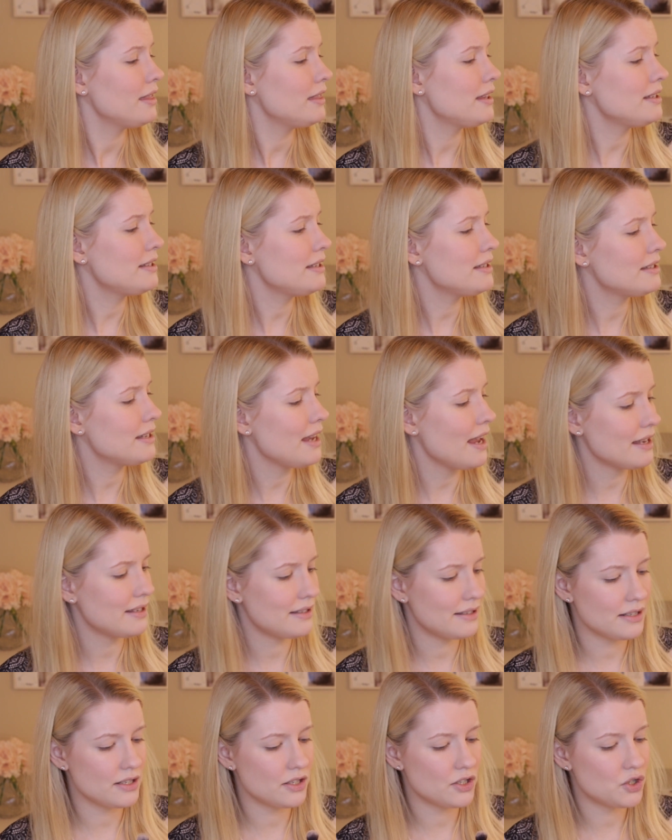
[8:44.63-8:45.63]
This is the
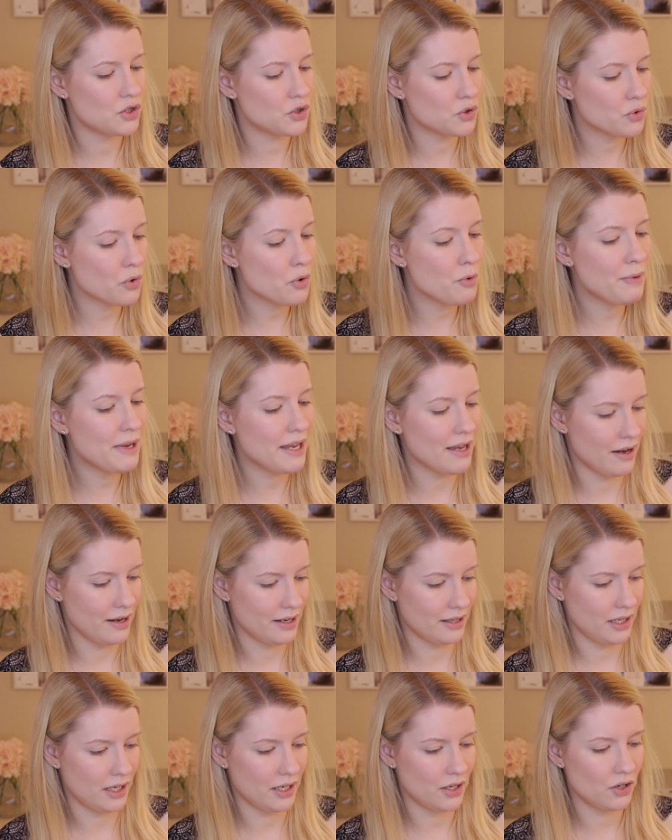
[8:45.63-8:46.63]
Essence Strobing
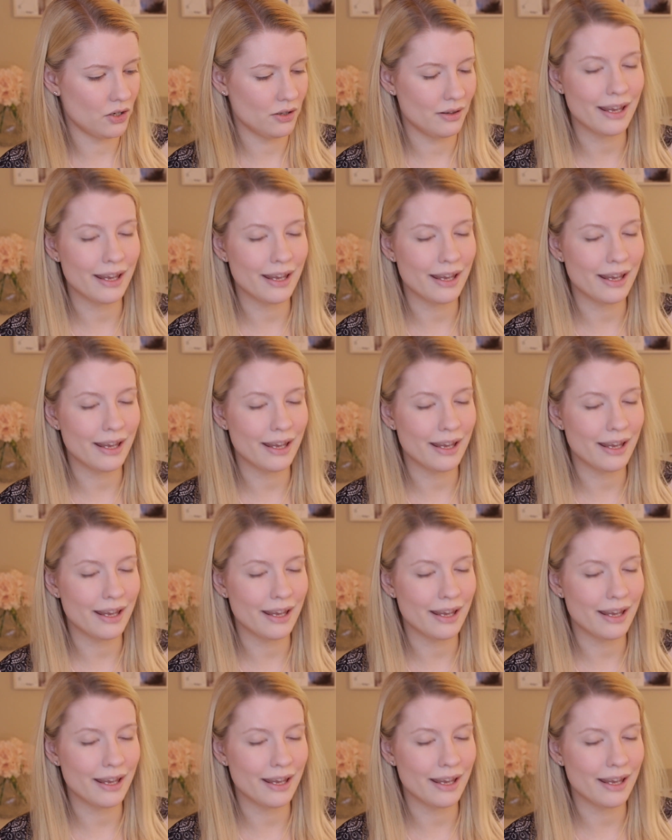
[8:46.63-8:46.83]
Highlighter.